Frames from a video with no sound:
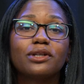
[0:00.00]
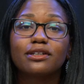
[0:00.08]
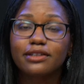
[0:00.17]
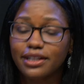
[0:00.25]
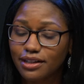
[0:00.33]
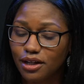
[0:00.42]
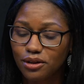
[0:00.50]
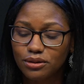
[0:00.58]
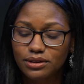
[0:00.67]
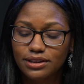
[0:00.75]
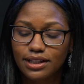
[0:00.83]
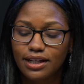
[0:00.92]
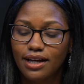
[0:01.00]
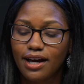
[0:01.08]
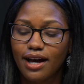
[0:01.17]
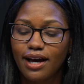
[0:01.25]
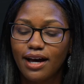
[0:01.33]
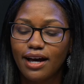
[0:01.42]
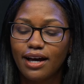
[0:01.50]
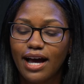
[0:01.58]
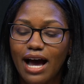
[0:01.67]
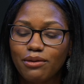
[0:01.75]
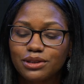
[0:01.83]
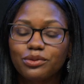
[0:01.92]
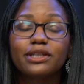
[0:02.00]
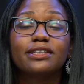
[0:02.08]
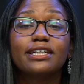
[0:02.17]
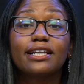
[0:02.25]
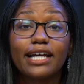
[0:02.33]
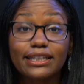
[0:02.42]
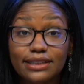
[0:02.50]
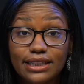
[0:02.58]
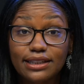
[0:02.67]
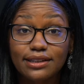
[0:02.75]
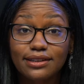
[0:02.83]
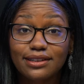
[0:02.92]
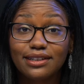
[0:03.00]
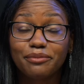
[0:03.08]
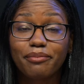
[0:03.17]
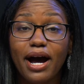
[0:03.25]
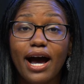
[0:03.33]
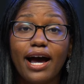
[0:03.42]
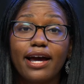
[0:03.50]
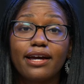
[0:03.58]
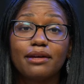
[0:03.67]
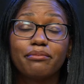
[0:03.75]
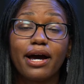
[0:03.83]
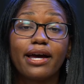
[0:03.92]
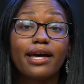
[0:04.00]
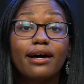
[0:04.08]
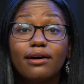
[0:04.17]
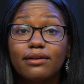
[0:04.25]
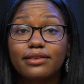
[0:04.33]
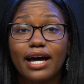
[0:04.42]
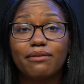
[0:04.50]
little kiddos, uh, I was really neglecting my my health.